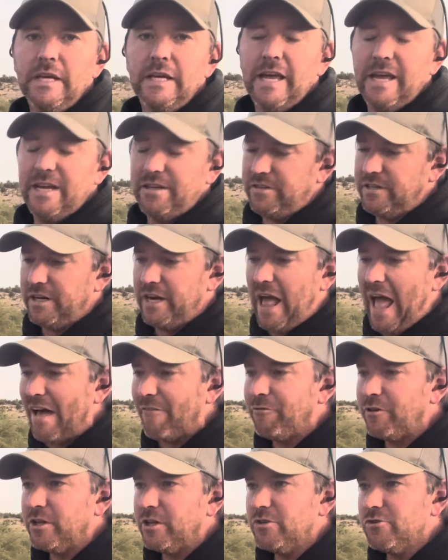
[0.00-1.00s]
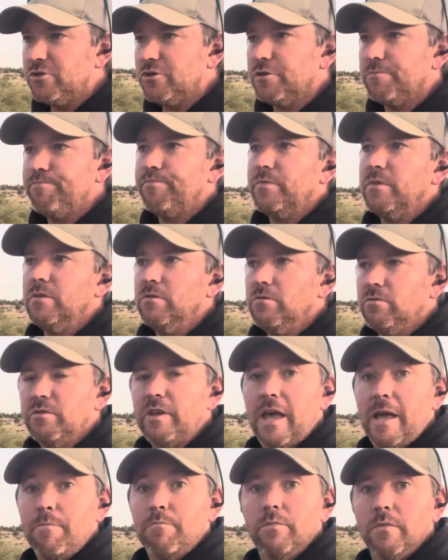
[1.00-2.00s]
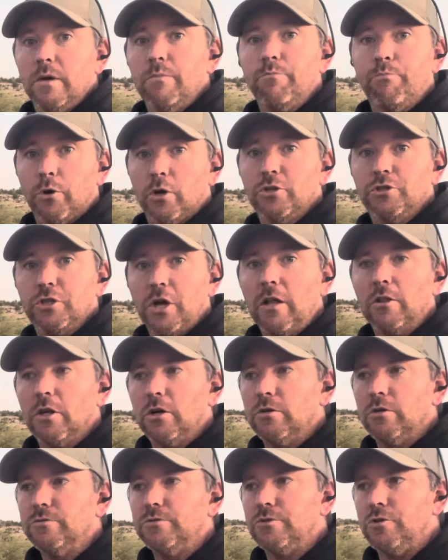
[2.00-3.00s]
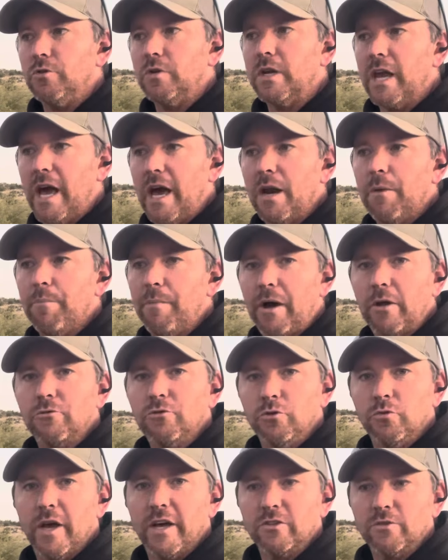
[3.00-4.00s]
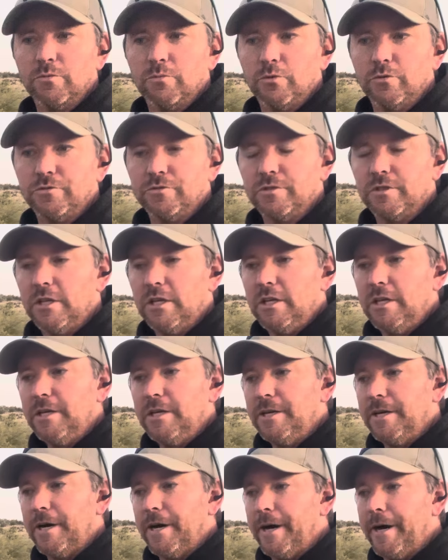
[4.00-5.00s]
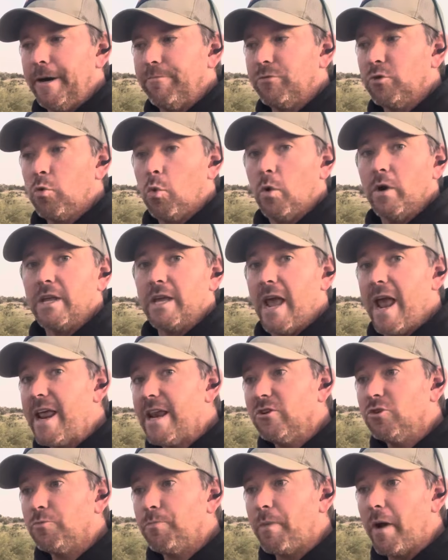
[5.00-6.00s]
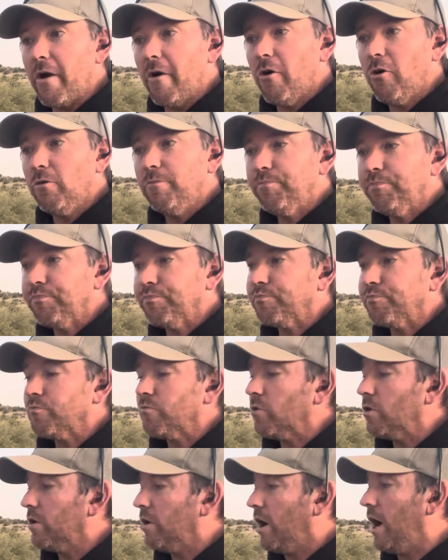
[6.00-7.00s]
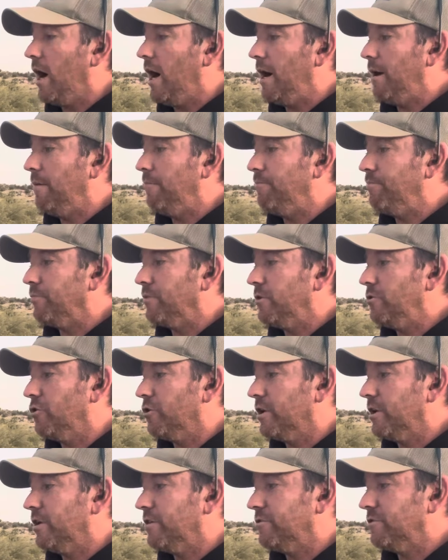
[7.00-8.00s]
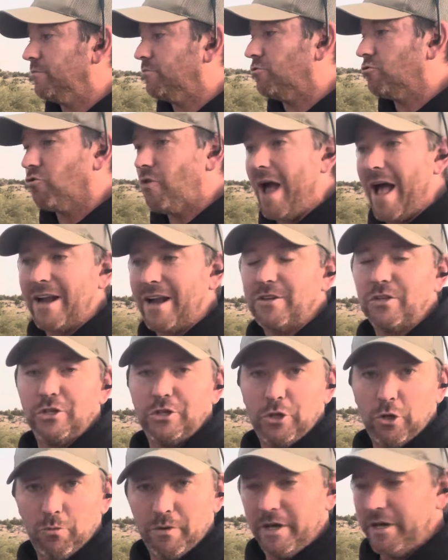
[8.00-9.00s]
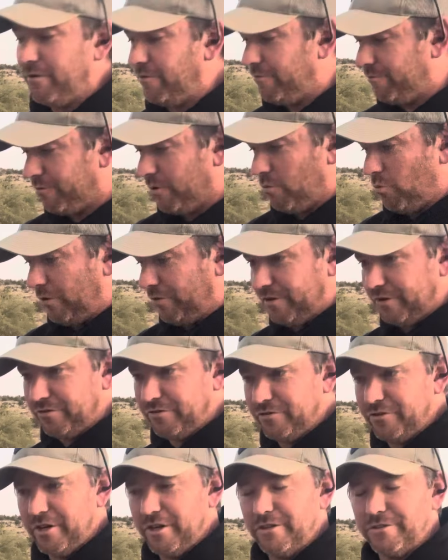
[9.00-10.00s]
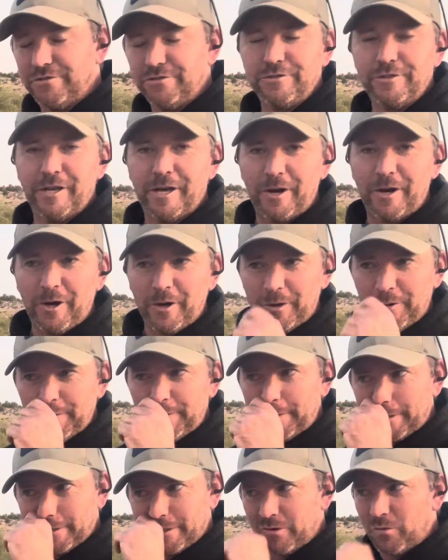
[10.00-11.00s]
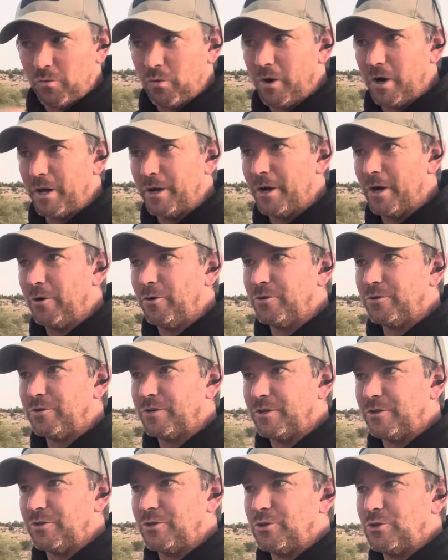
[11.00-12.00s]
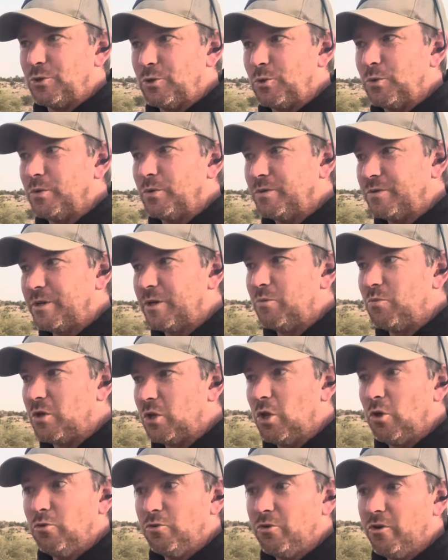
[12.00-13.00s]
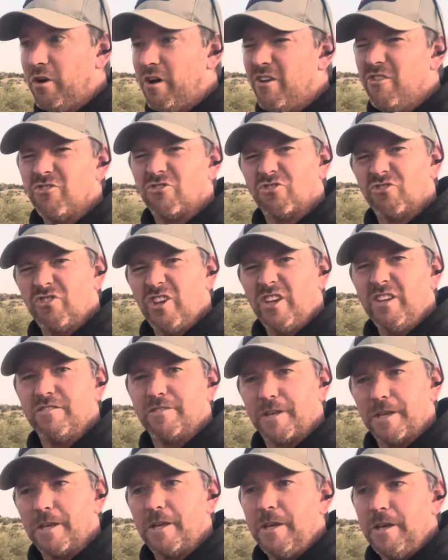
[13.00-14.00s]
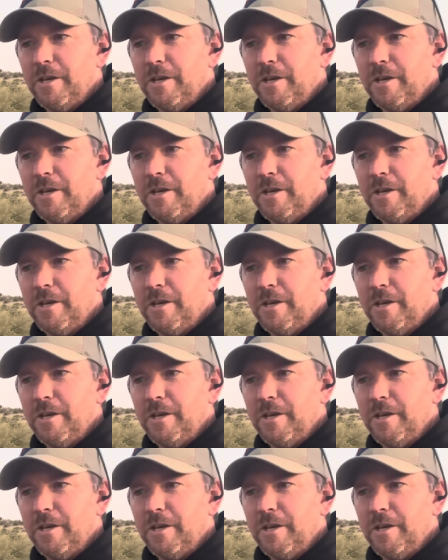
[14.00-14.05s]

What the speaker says: 18.5-inch. Same bird shot loads, you can add about 2 decibels. 28-inch barrel, you're going to subtract a little bit from what this does at 161, 162. It's going to be closer to 160.